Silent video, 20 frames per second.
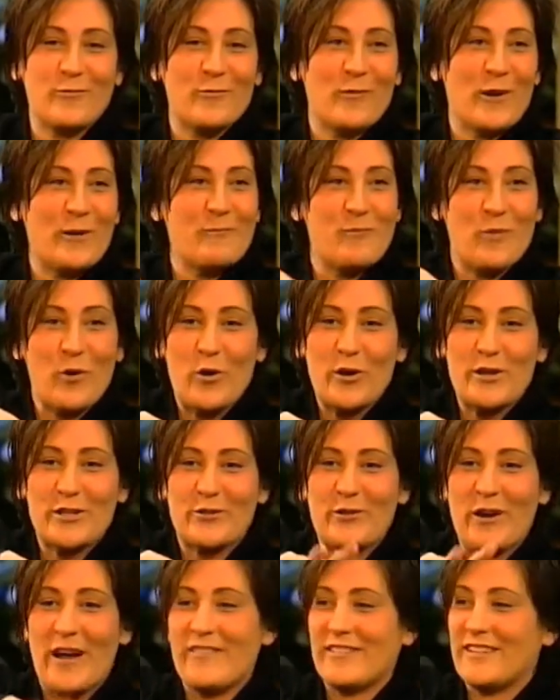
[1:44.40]
what boys
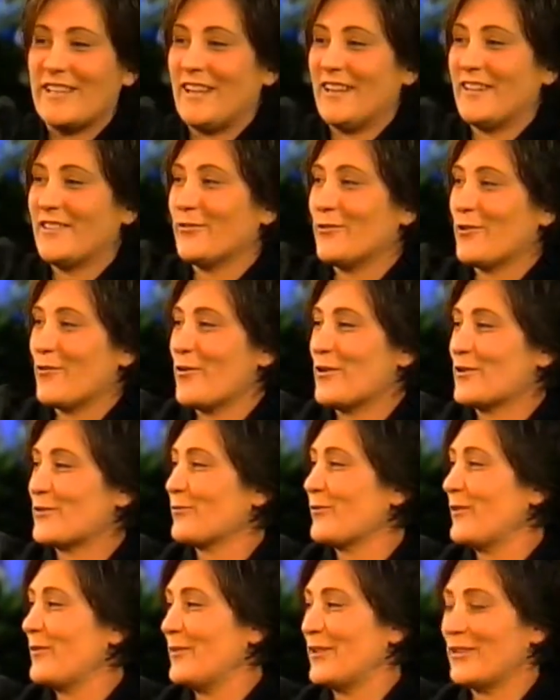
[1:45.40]
gravitated to and what
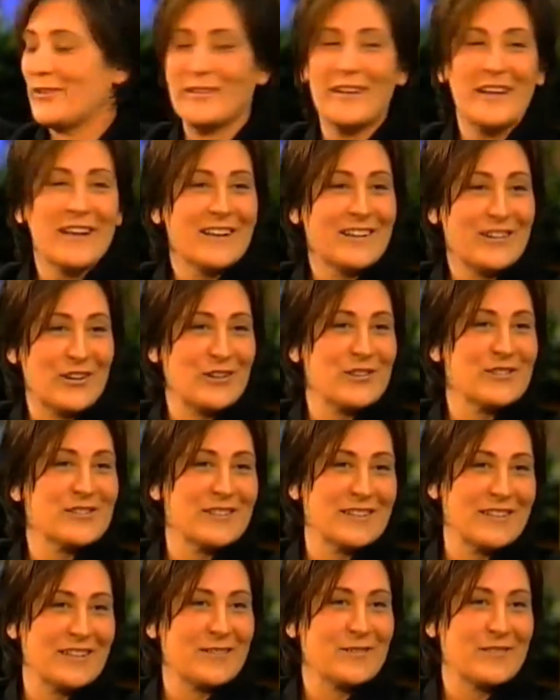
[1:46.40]
women, girls,
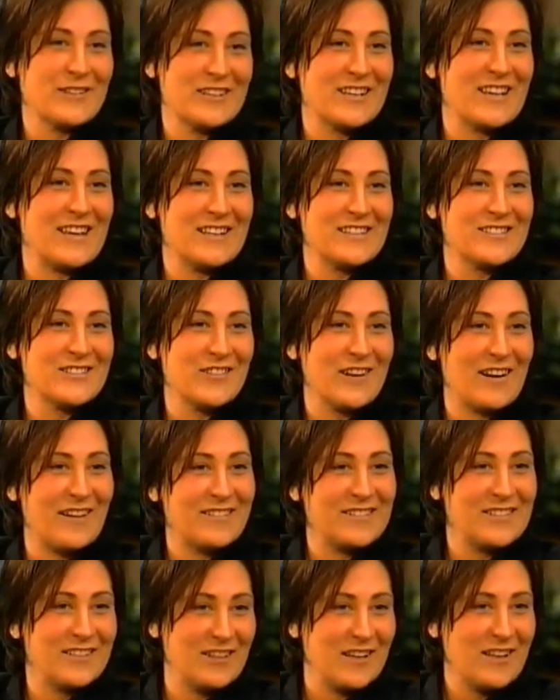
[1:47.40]
little kids
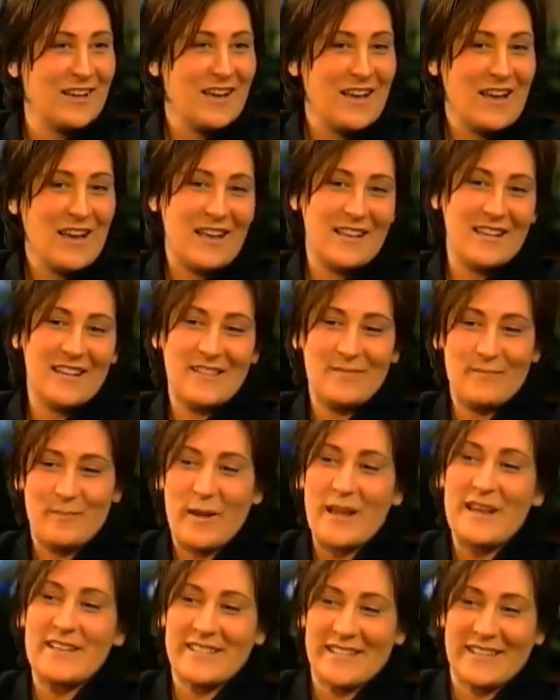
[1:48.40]
gravitate and that
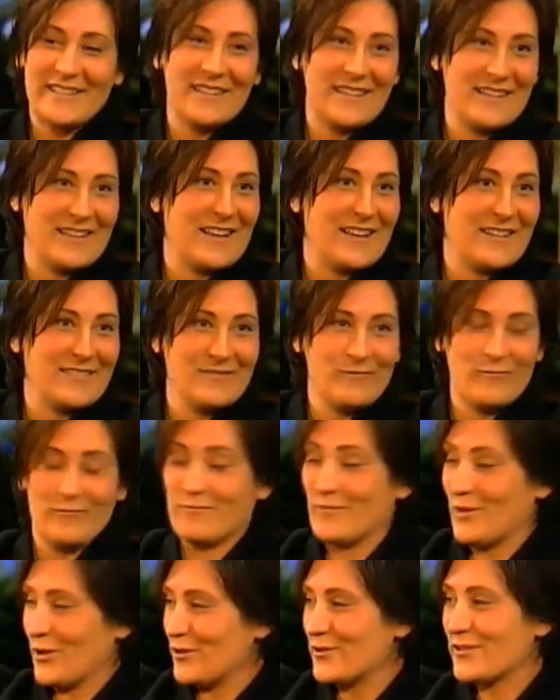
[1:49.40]
basically they
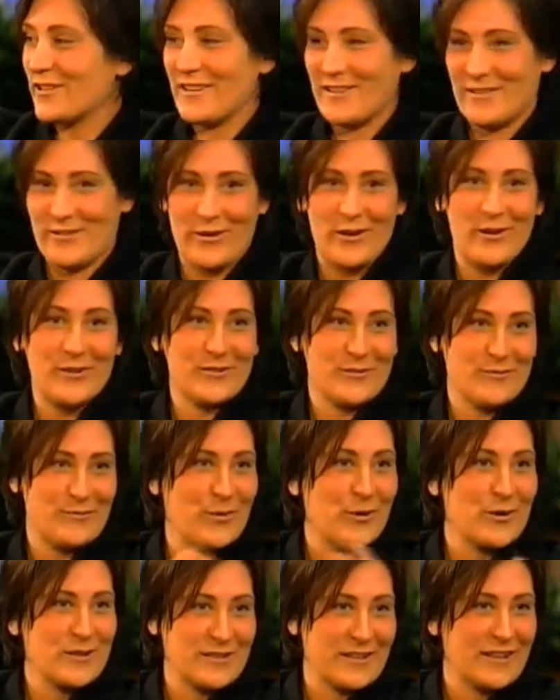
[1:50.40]
girls like dolls and
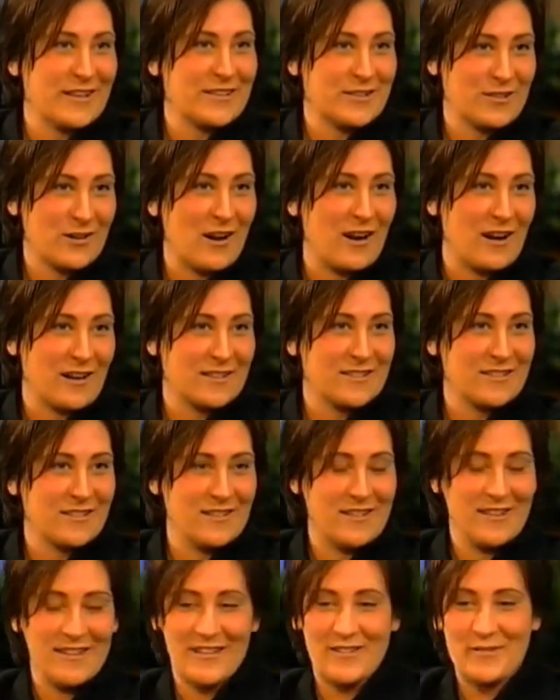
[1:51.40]
boys like trucks.
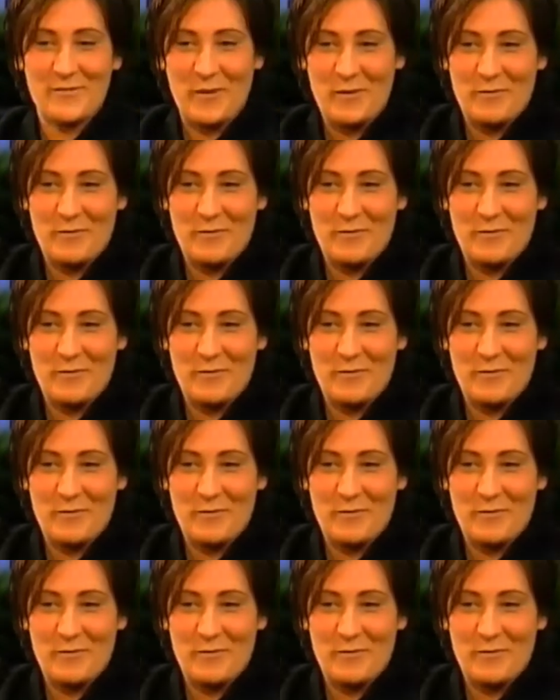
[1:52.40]
And then there's